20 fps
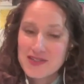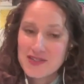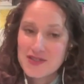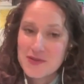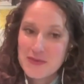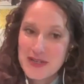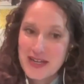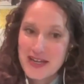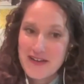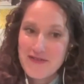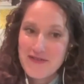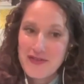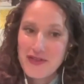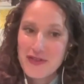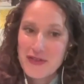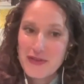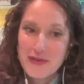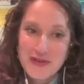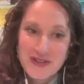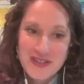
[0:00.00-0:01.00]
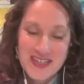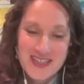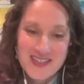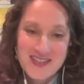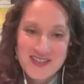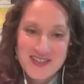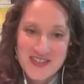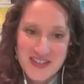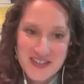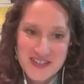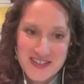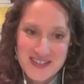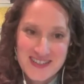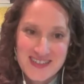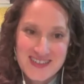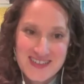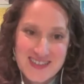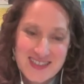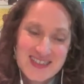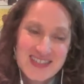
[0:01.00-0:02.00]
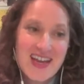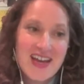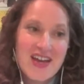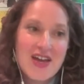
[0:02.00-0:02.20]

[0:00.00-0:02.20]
So we have 3 daughters.